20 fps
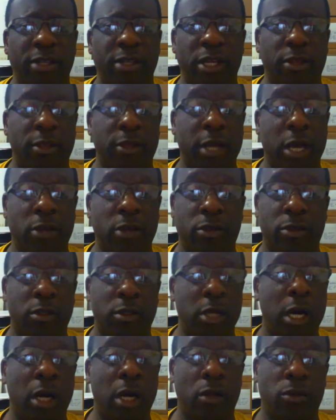$10,000
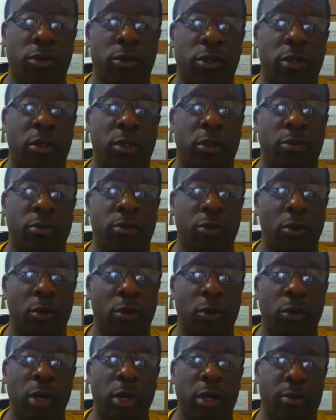on the program